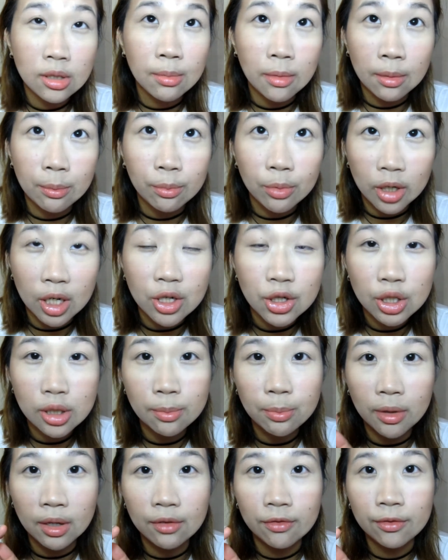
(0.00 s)
my brush,
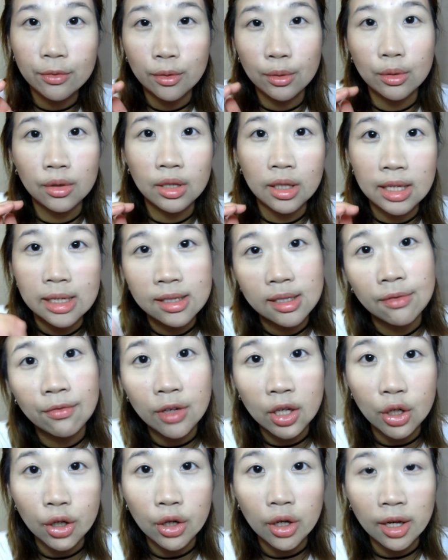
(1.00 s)
but for this
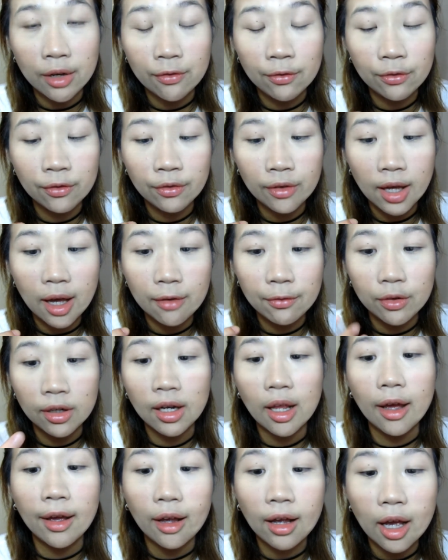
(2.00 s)
video I feel
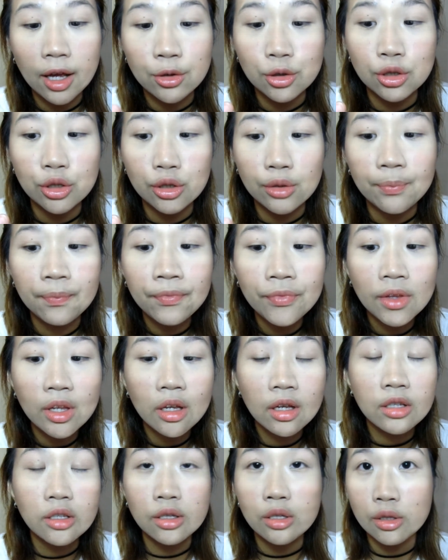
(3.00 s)
like I should
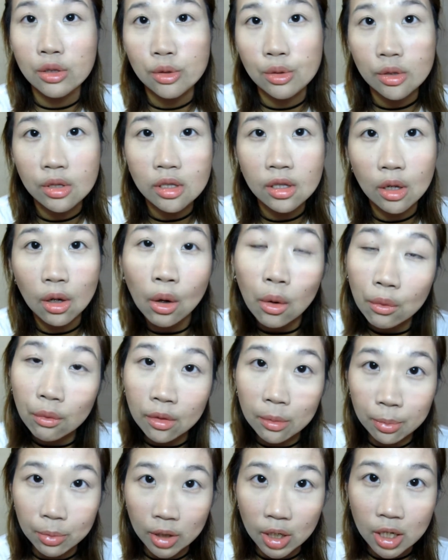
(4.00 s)
just use the
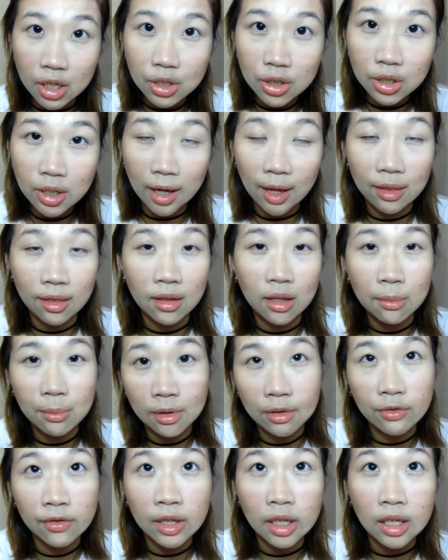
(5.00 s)
oval brush and then my
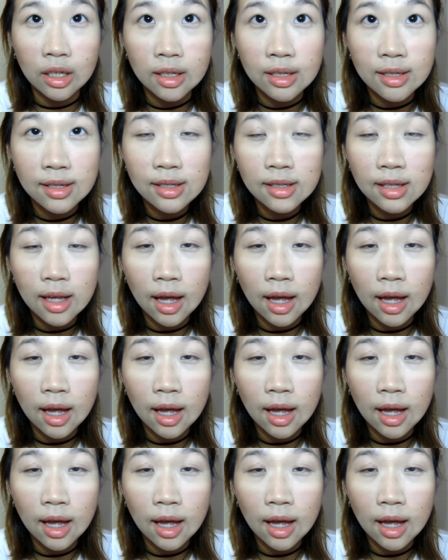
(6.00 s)
fingers.